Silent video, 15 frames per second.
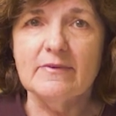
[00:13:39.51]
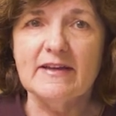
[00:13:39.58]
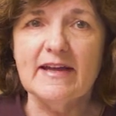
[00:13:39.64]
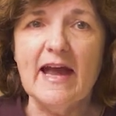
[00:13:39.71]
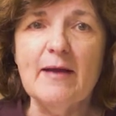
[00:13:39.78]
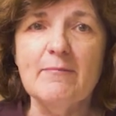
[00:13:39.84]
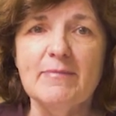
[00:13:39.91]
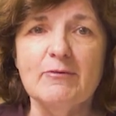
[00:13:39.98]

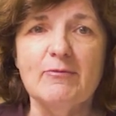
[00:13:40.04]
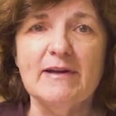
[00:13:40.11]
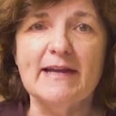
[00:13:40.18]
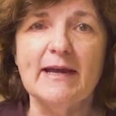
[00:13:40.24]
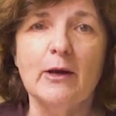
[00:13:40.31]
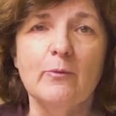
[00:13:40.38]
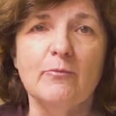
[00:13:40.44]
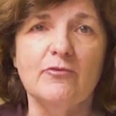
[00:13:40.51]
can be really
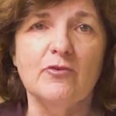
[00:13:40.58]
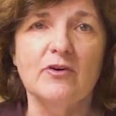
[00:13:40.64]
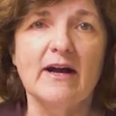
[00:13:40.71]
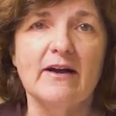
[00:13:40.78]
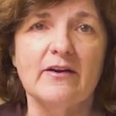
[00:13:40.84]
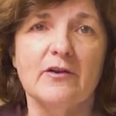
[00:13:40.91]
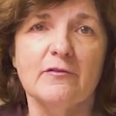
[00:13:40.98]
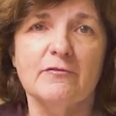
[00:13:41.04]
helpful,
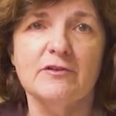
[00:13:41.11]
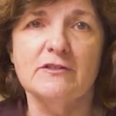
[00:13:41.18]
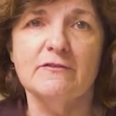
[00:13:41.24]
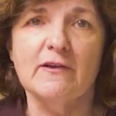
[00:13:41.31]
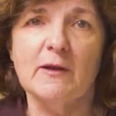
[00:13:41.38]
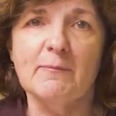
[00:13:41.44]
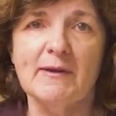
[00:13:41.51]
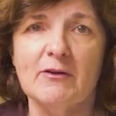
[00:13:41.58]
can't it, for
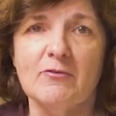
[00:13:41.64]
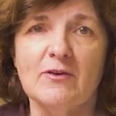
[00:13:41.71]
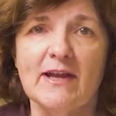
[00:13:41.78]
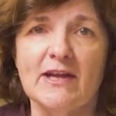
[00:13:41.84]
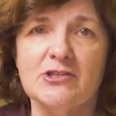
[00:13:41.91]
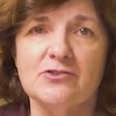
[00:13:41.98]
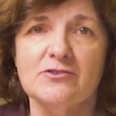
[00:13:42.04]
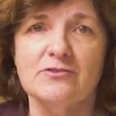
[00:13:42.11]
developing
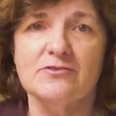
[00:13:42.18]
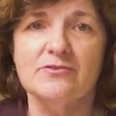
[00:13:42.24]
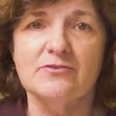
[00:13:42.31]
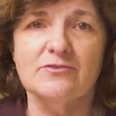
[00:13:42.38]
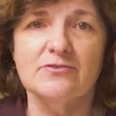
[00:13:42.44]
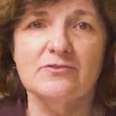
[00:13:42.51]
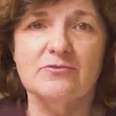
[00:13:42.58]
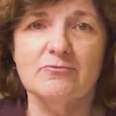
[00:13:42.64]

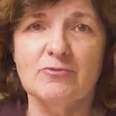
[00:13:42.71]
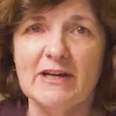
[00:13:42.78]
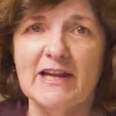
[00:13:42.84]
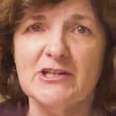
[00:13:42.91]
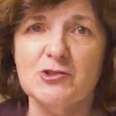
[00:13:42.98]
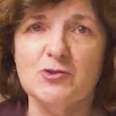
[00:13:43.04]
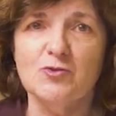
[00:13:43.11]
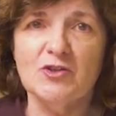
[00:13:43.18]

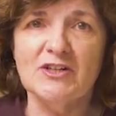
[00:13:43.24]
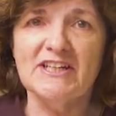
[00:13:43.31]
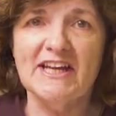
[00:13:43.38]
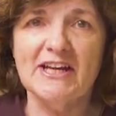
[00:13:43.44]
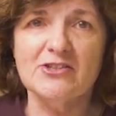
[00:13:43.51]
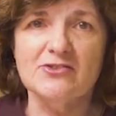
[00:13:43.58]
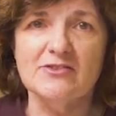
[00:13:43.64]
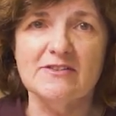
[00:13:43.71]
relational
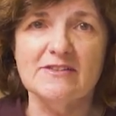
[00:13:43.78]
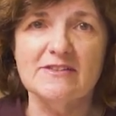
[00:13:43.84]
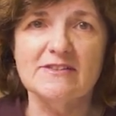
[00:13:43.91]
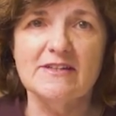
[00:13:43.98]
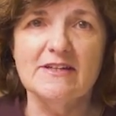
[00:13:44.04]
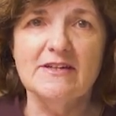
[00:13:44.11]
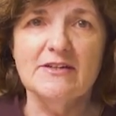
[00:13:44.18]
connections.